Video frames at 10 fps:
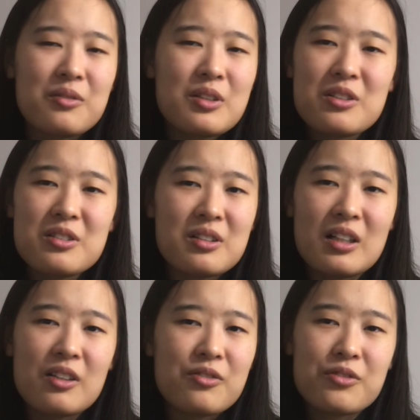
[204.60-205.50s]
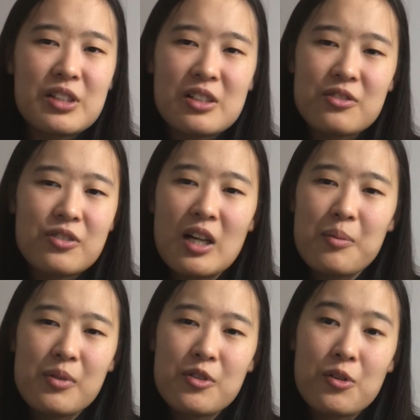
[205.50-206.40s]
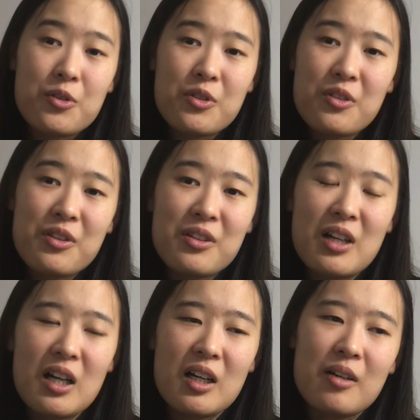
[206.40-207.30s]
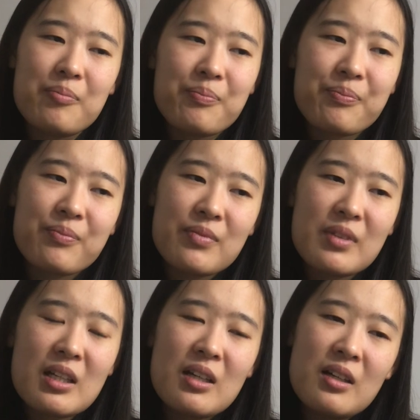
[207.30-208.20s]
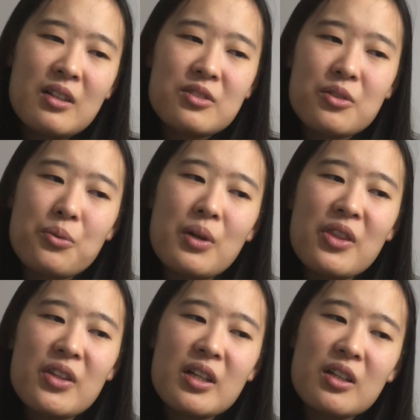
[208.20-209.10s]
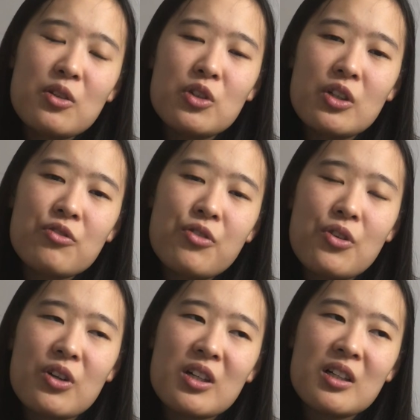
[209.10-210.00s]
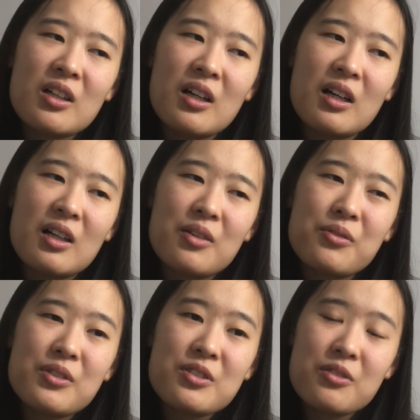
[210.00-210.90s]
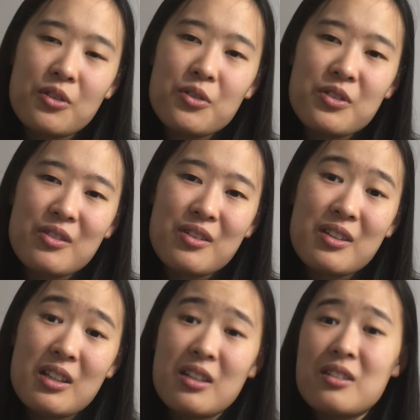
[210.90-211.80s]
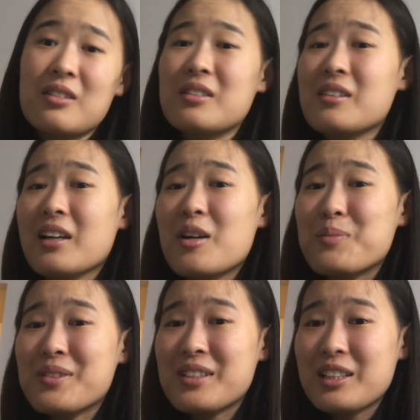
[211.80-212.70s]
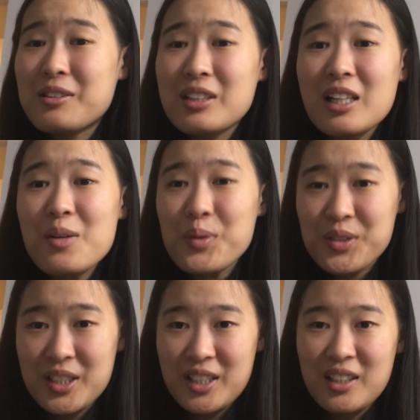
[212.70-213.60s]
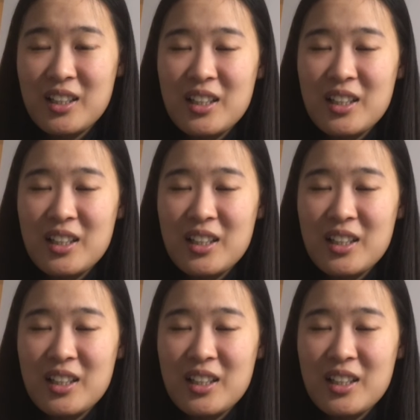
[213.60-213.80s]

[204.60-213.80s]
There's a lot of reasons for cirrhosis. So one thing you look for with cirrhosis is it compensated or decompensated?